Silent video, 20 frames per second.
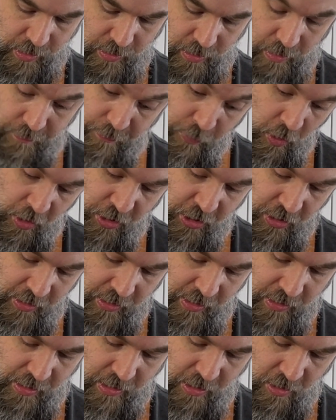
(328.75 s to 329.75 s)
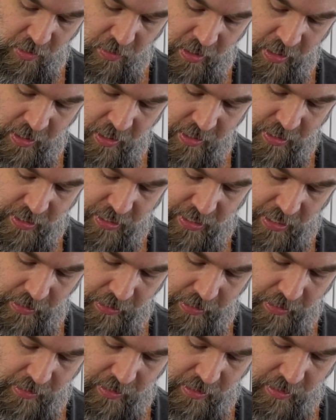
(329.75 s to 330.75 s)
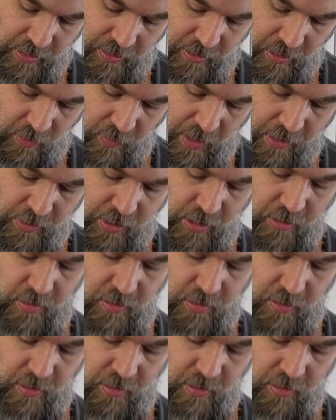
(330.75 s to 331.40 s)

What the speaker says: unfortunately they don't sell it around here